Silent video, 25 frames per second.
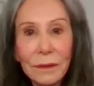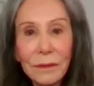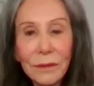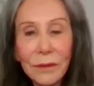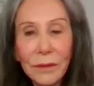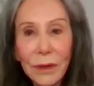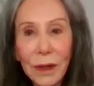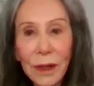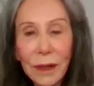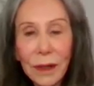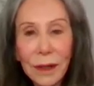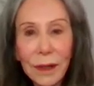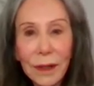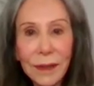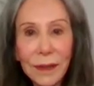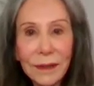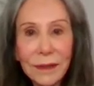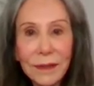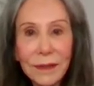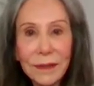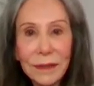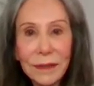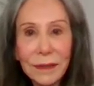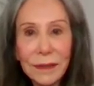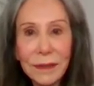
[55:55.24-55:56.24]
All
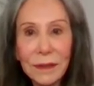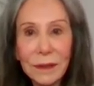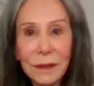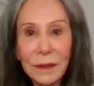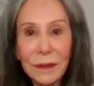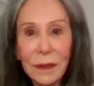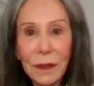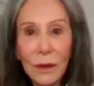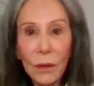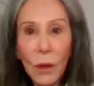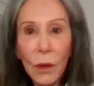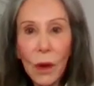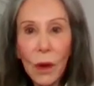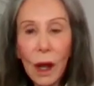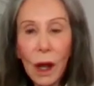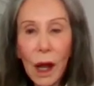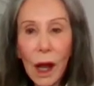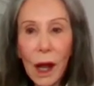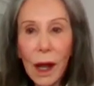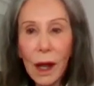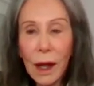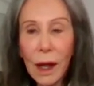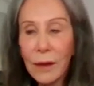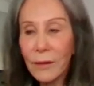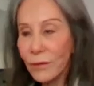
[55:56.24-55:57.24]
right. Well,
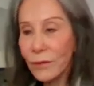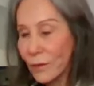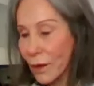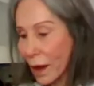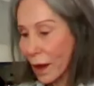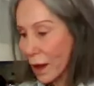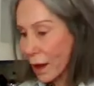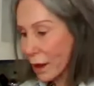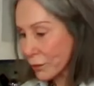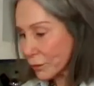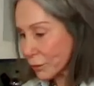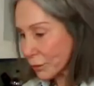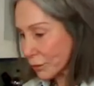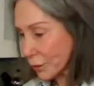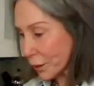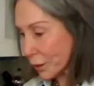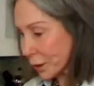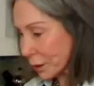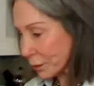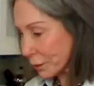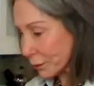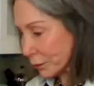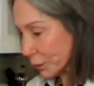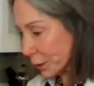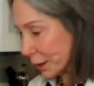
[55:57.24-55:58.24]
I've had
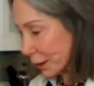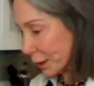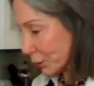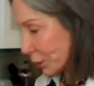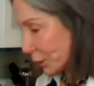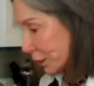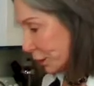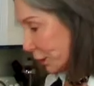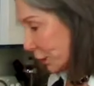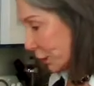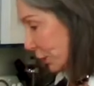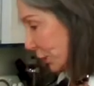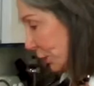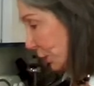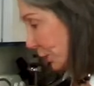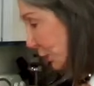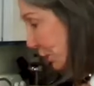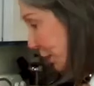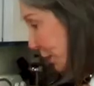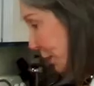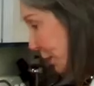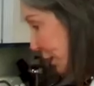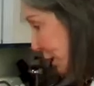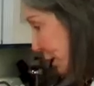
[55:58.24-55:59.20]
fun being with you.